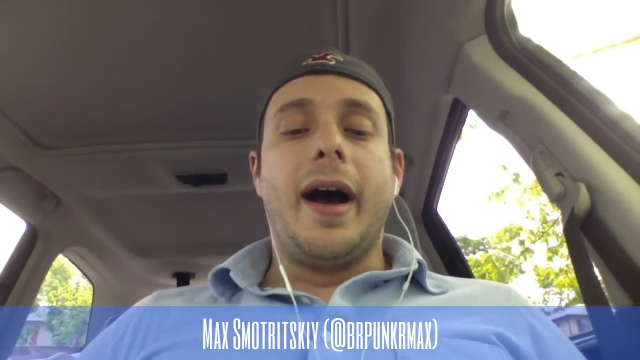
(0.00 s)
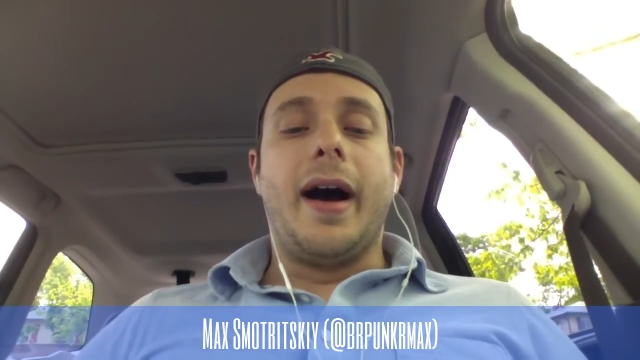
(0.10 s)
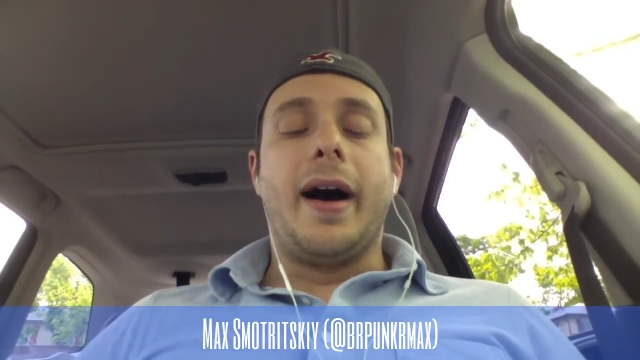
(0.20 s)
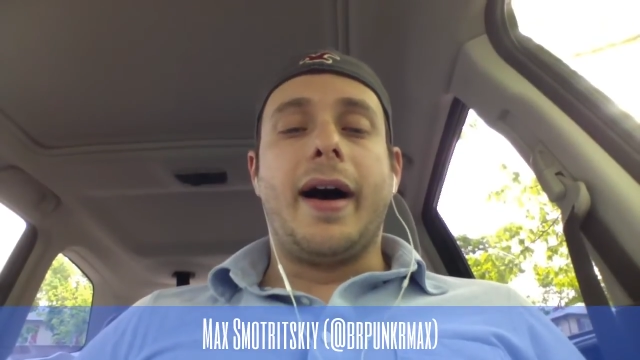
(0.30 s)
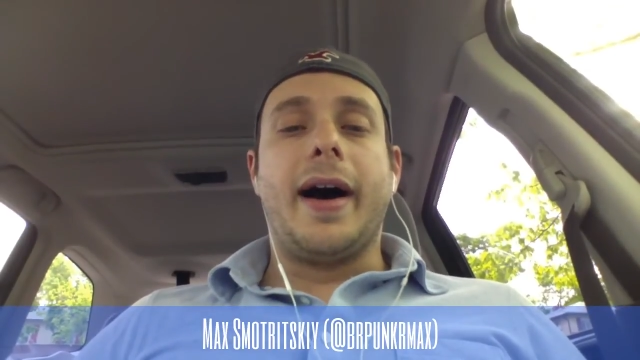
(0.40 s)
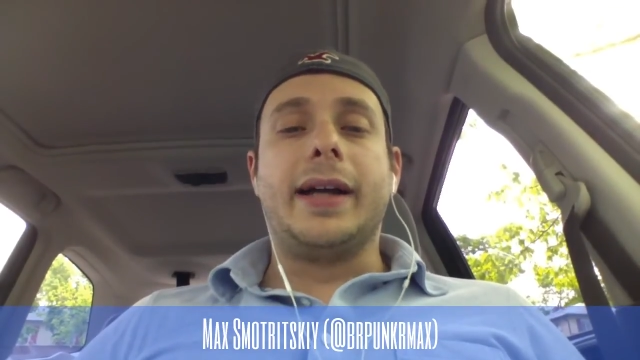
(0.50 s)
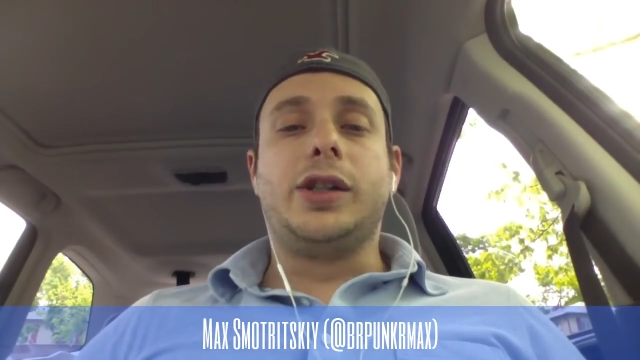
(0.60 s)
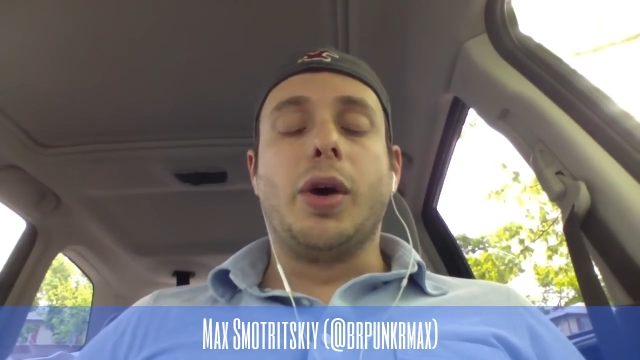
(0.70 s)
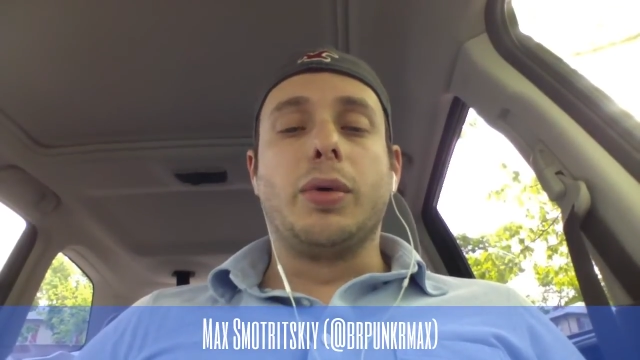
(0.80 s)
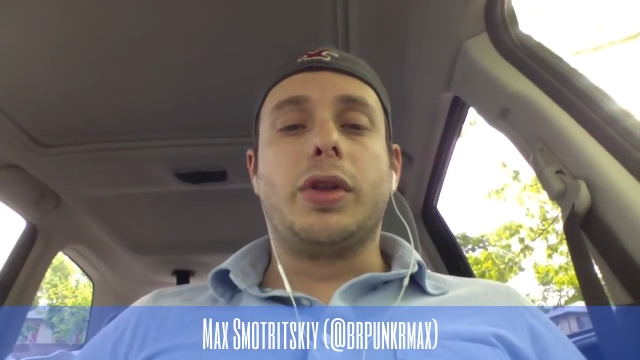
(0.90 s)
I
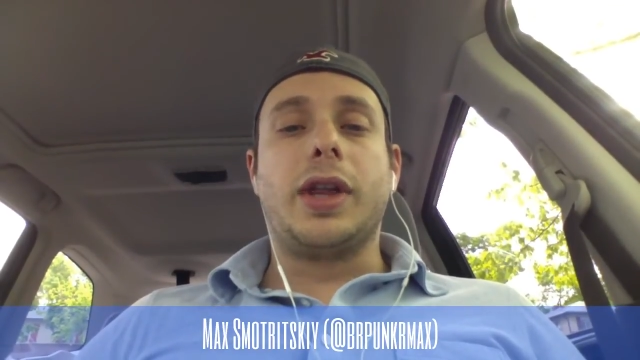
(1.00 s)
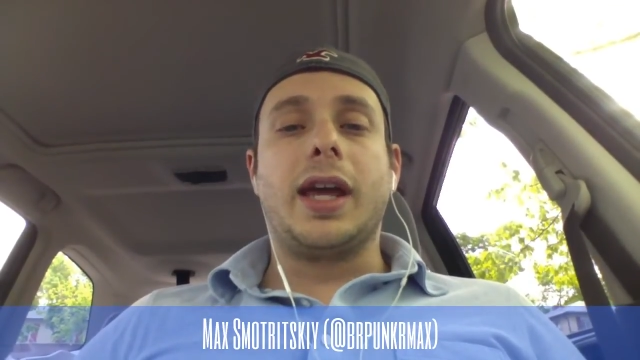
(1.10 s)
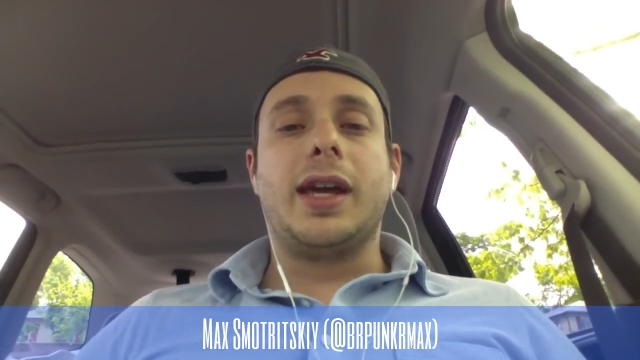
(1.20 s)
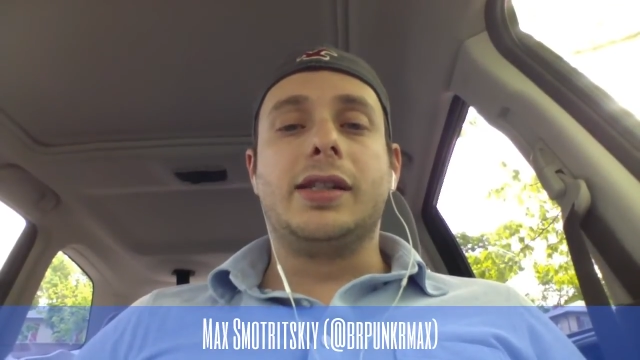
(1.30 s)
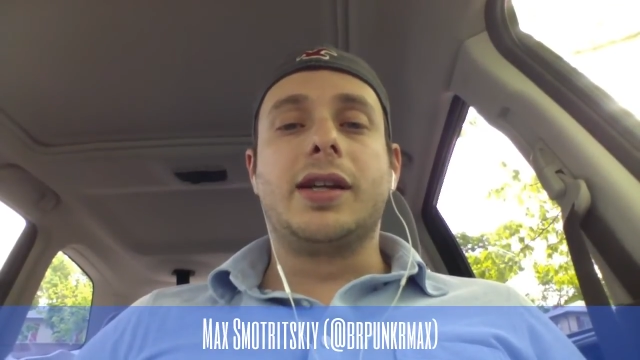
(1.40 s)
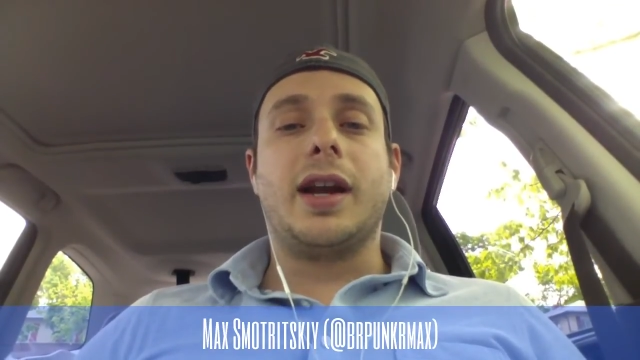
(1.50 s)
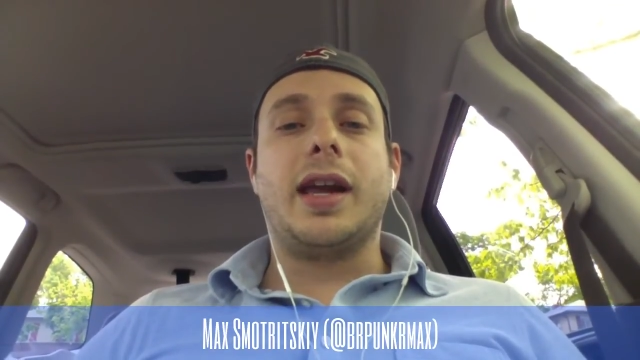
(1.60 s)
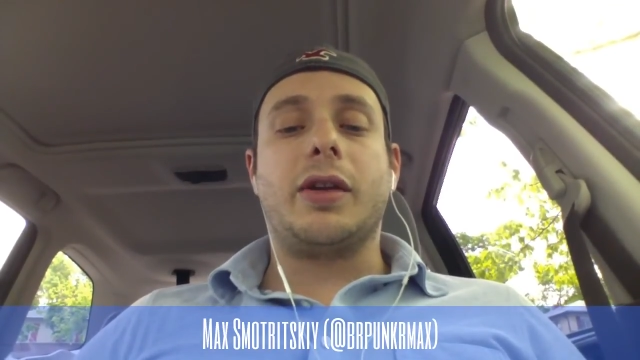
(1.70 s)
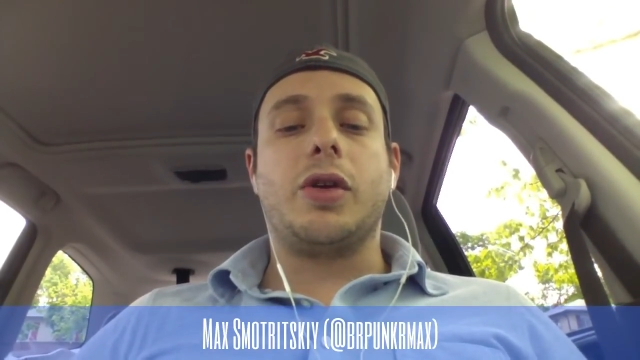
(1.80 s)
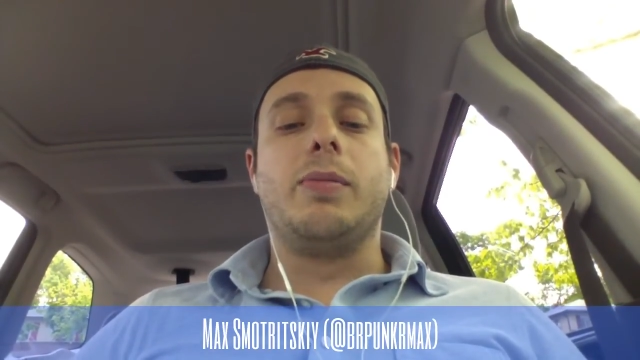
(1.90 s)
don't think he's going to
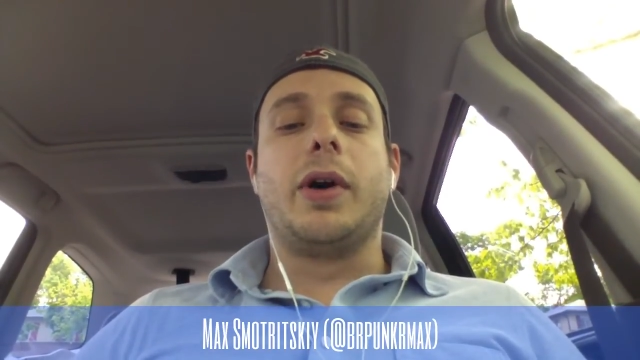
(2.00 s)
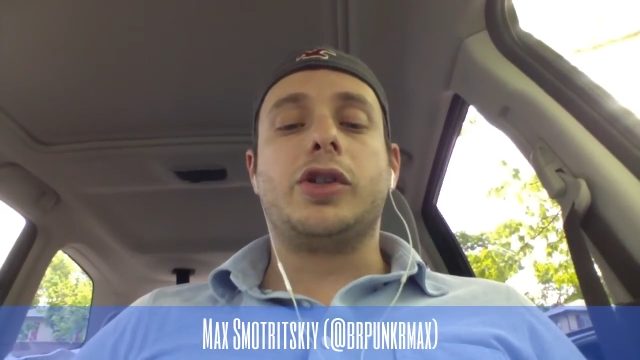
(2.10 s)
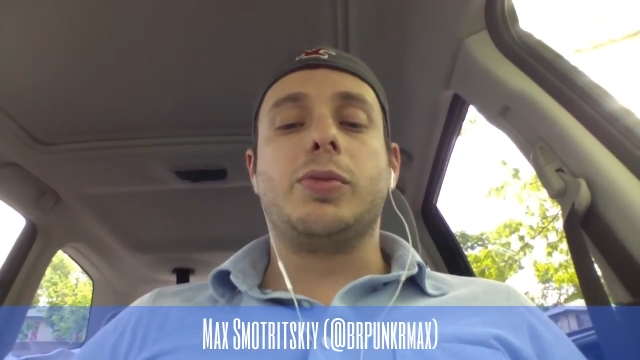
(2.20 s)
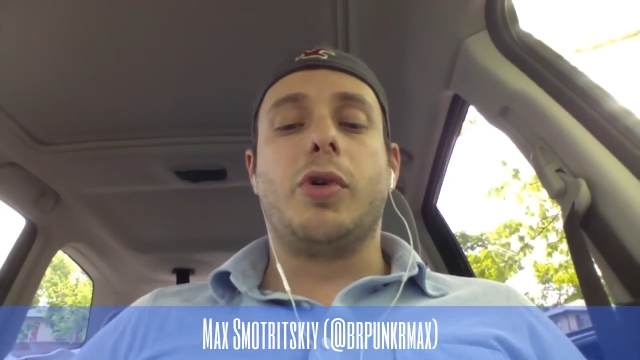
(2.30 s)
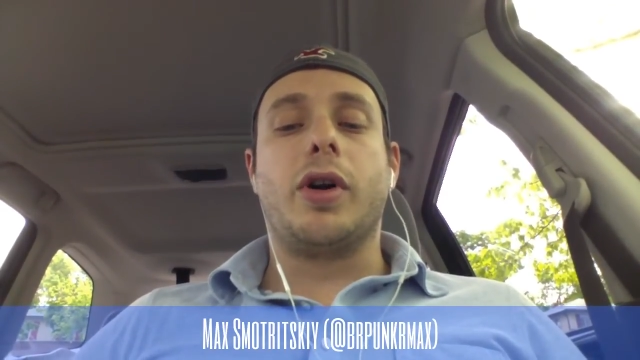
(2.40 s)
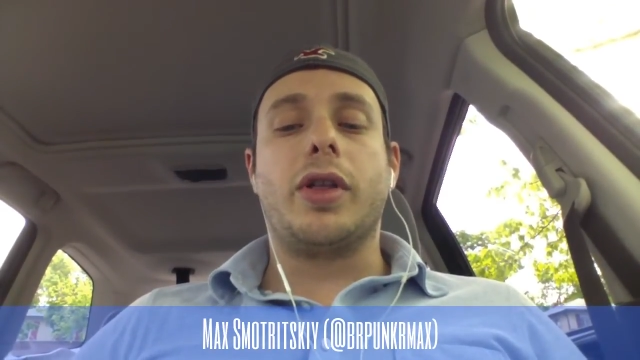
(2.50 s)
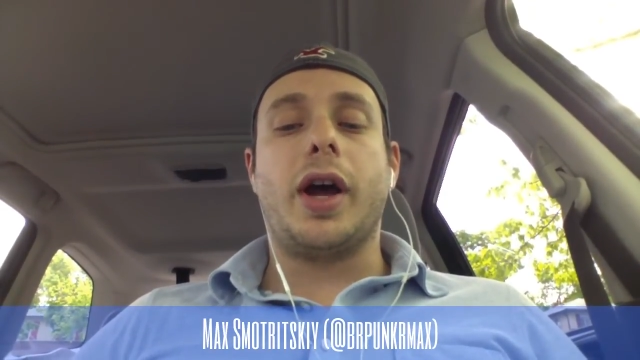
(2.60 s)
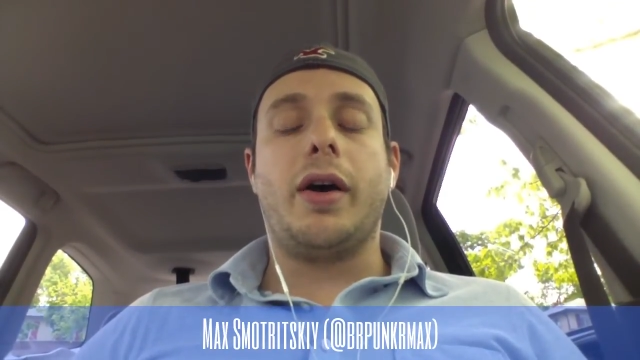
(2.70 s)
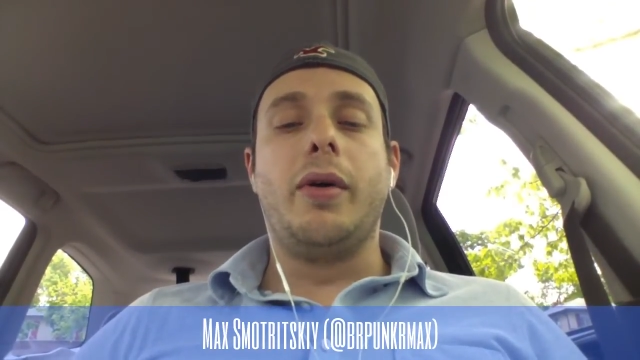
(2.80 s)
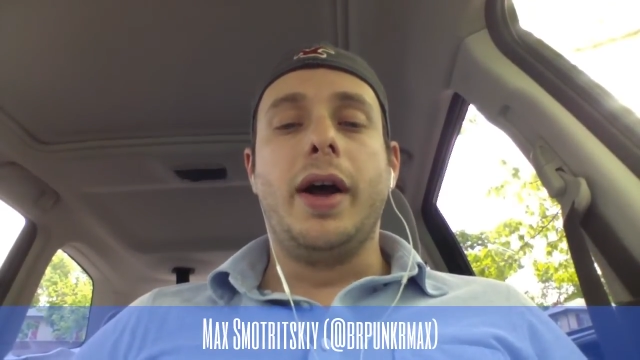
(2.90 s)
get you much more,
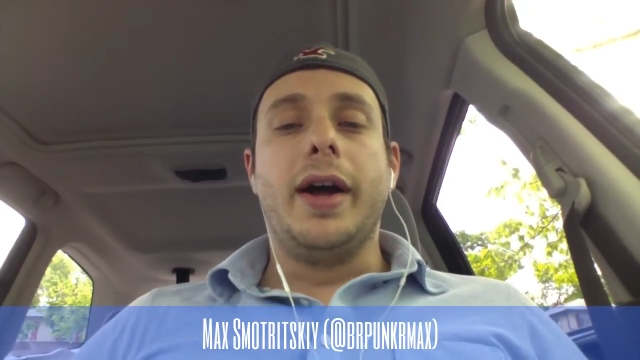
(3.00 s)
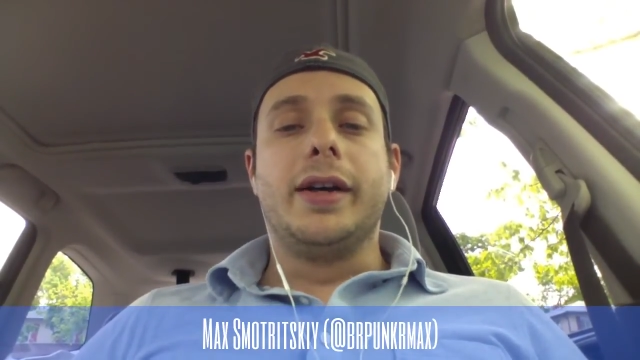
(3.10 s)
though.